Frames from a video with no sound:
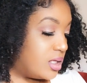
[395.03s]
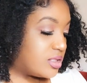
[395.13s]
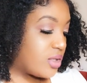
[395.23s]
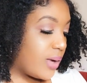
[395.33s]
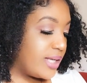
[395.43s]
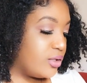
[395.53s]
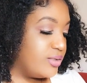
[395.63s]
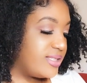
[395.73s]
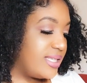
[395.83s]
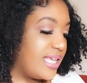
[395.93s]
So I do
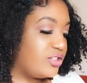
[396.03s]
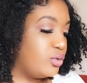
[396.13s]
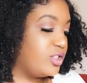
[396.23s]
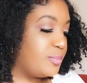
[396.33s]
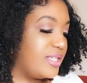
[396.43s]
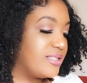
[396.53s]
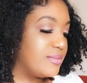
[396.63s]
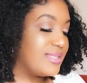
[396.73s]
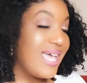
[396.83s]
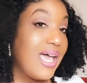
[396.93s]
see that you spent
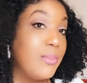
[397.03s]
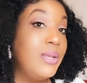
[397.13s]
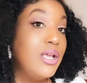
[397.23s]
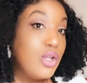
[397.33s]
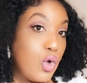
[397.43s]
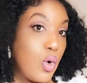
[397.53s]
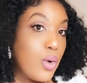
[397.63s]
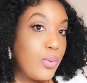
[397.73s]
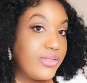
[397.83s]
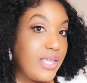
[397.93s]
some time
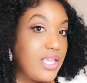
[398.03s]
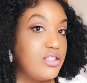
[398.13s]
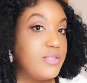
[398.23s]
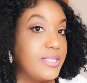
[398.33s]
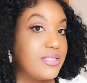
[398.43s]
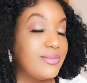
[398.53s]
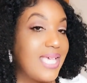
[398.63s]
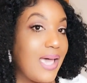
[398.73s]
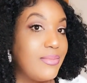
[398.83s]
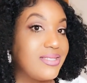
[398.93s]
going within. You spent some
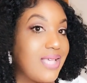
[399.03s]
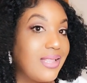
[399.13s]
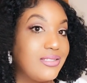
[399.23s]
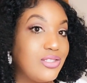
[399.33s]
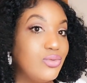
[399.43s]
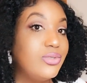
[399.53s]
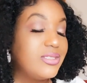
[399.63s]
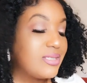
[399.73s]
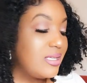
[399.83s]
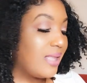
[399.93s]
time in solitude to
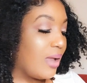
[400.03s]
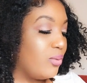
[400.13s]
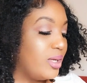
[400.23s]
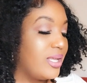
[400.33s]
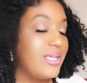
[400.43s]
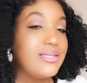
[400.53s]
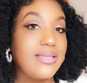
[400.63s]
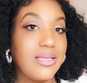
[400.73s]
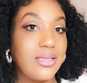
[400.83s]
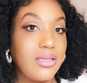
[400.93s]
see, like, what is
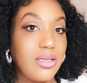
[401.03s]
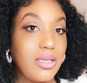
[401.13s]
it?